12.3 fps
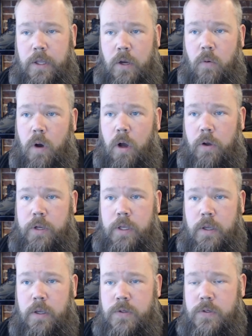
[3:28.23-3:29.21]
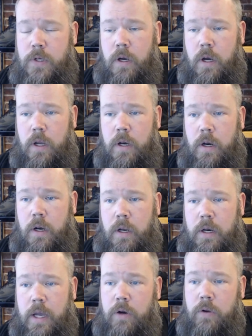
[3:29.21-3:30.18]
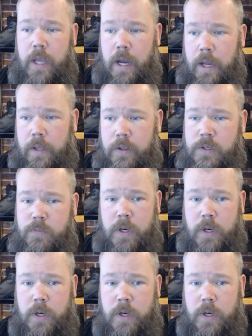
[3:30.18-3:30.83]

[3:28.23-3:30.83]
the quality is on not only eyelets